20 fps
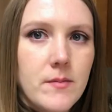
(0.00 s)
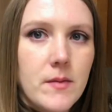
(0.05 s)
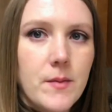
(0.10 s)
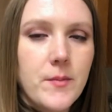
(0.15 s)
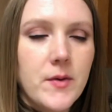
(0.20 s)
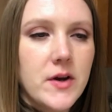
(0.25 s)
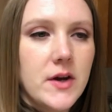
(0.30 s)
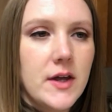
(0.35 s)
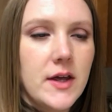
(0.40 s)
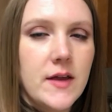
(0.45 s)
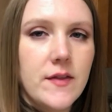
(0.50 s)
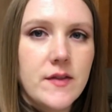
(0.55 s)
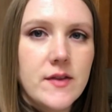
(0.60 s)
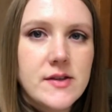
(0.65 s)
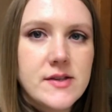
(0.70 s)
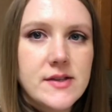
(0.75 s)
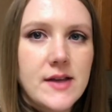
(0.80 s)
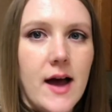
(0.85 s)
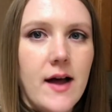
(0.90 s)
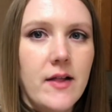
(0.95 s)
I'm gonna eat this
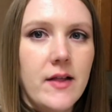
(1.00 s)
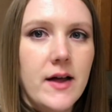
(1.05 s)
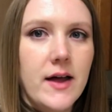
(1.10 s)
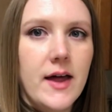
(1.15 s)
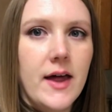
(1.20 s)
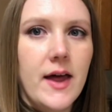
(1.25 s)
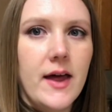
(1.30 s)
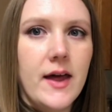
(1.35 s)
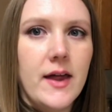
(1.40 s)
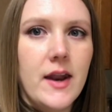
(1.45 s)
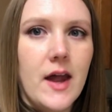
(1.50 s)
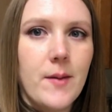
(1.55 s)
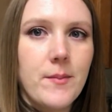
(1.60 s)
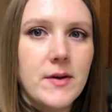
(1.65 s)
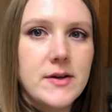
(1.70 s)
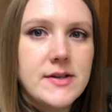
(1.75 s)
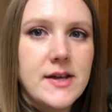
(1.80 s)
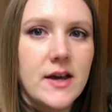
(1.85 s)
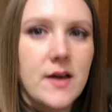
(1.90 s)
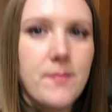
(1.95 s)
salad and I'm gonna
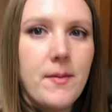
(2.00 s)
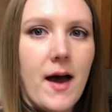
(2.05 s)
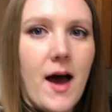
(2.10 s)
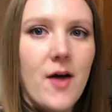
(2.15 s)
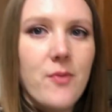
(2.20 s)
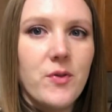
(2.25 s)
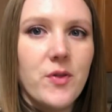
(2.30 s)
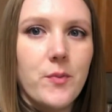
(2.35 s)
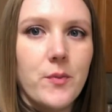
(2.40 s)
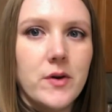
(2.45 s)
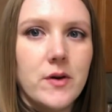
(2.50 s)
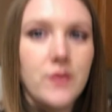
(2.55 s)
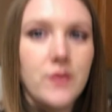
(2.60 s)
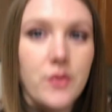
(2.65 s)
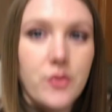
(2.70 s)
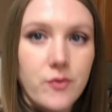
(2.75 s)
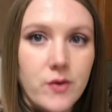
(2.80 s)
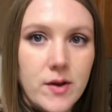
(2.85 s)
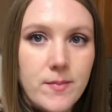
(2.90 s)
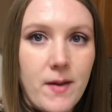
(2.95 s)
take a bath with the
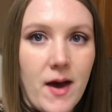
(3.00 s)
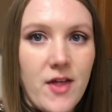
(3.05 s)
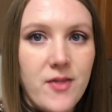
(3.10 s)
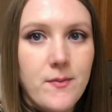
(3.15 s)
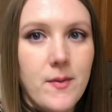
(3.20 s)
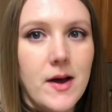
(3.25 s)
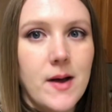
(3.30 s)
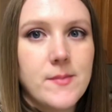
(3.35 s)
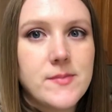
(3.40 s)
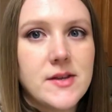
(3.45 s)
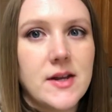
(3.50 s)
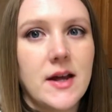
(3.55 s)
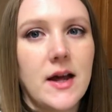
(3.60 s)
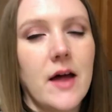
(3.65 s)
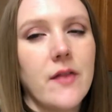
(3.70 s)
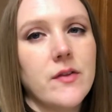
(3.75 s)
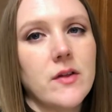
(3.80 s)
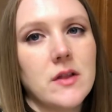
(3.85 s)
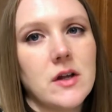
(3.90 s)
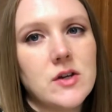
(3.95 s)
three bath bombs that I got
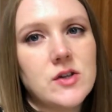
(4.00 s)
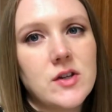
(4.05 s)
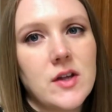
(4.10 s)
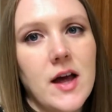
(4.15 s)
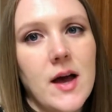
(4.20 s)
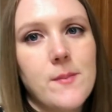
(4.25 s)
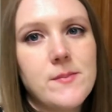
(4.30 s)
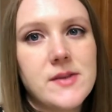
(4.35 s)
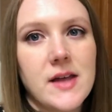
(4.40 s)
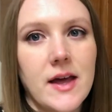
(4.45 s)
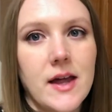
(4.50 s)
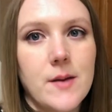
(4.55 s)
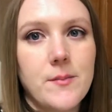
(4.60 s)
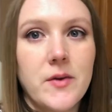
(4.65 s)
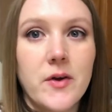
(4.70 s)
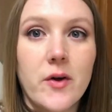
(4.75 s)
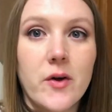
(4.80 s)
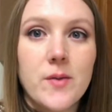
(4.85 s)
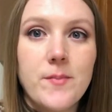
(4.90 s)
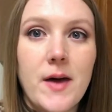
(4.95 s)
at the Lush Labs, and I'm
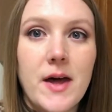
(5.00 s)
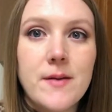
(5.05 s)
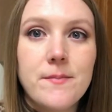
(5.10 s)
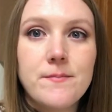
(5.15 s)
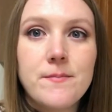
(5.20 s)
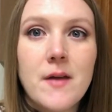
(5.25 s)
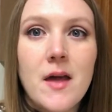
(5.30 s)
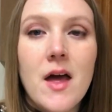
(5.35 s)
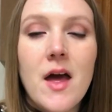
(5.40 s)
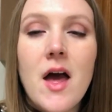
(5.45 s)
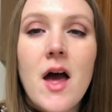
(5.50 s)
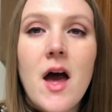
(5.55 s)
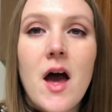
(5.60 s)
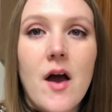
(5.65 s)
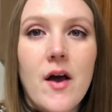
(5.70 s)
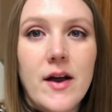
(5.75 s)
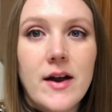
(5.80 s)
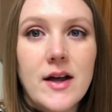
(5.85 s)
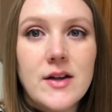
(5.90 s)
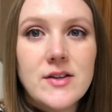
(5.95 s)
gonna go to bed.
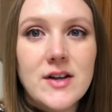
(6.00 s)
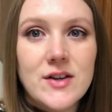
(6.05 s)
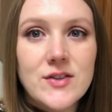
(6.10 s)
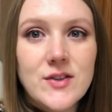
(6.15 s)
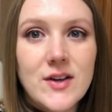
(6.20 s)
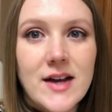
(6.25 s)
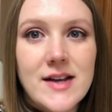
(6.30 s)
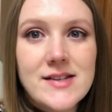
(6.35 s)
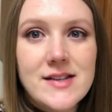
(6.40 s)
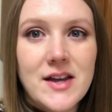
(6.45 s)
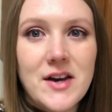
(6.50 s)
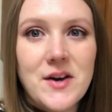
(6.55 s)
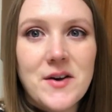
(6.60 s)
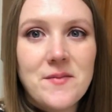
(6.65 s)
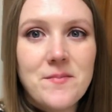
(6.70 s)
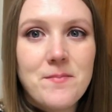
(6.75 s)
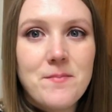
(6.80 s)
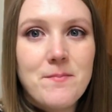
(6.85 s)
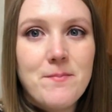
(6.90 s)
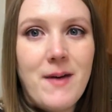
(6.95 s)
All right, I'll talk to you guys later.
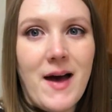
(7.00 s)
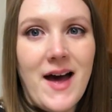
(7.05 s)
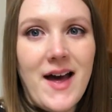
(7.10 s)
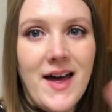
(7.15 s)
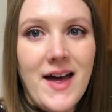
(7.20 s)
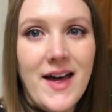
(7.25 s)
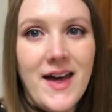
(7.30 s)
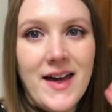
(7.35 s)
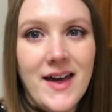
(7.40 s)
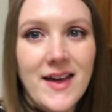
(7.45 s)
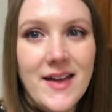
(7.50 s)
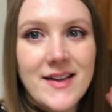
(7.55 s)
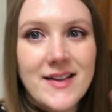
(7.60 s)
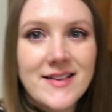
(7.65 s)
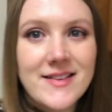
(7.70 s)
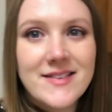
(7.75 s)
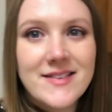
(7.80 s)
Bye.